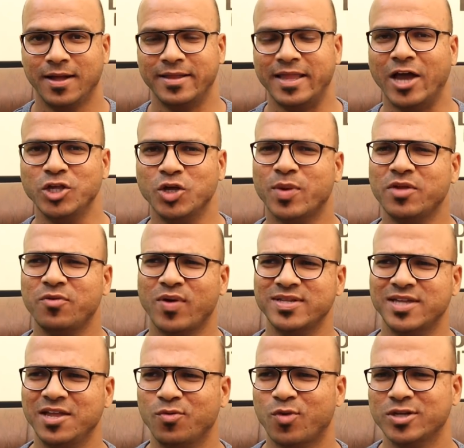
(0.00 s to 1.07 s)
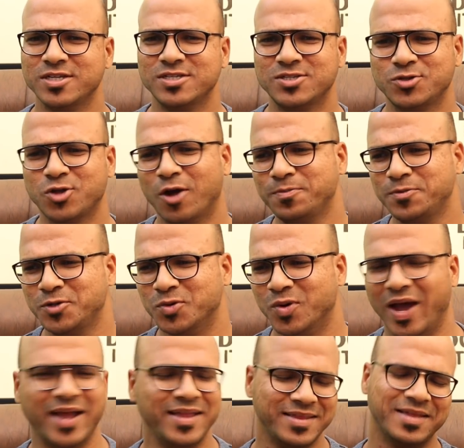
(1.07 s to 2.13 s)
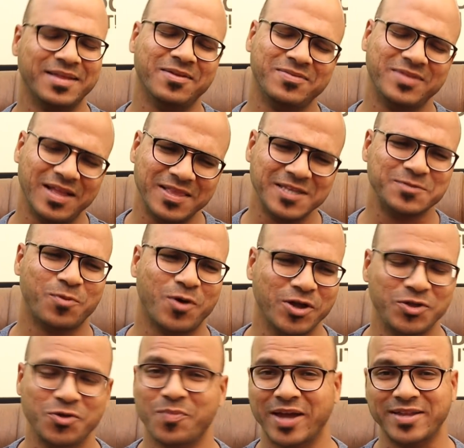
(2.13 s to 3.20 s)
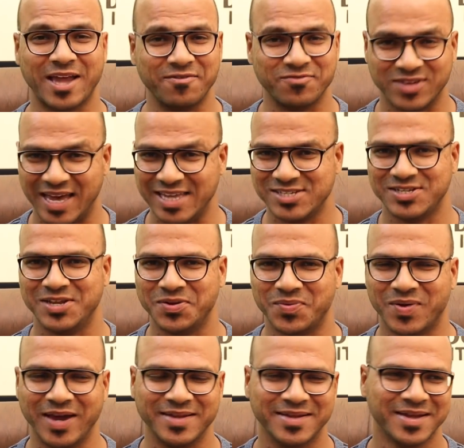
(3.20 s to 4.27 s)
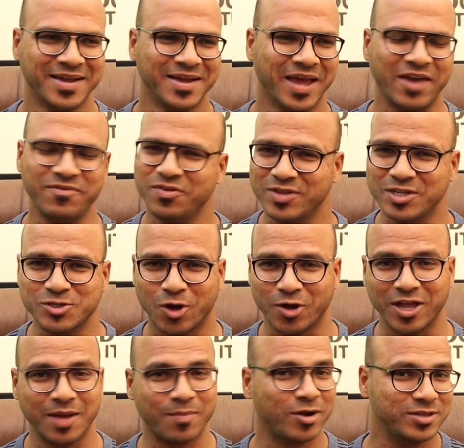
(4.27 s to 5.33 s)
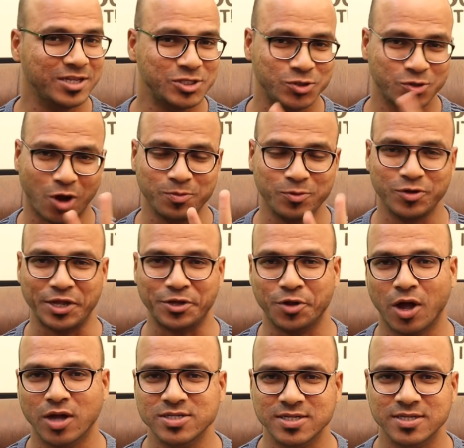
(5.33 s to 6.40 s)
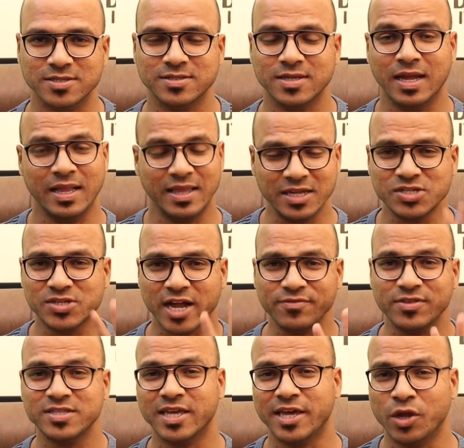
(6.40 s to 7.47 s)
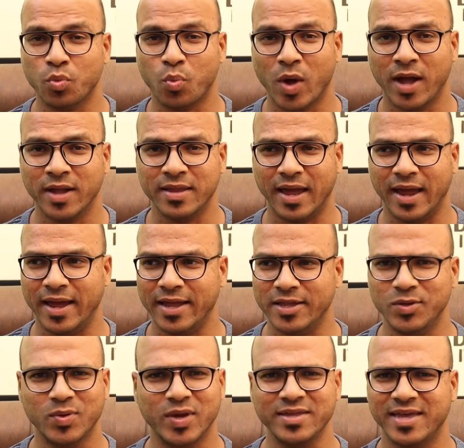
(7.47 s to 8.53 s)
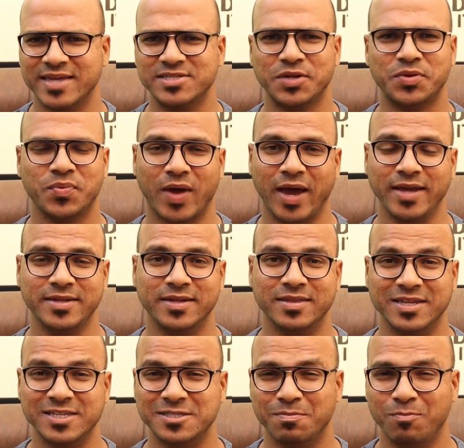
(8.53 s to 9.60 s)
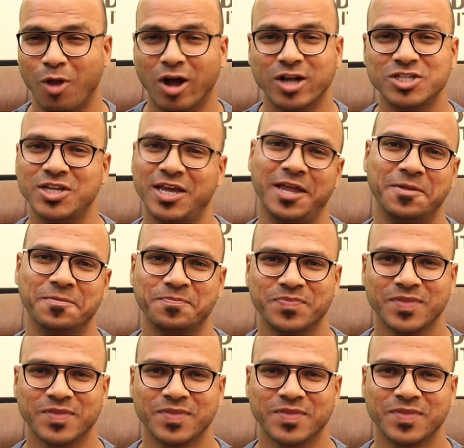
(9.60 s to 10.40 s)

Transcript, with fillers: Now you might be wondering what is top 2, and till this point you might have guessed it, right? Everyone is talking about this top 2 technologies. Let's start with the second one, and you can guess it right. It's blockchain.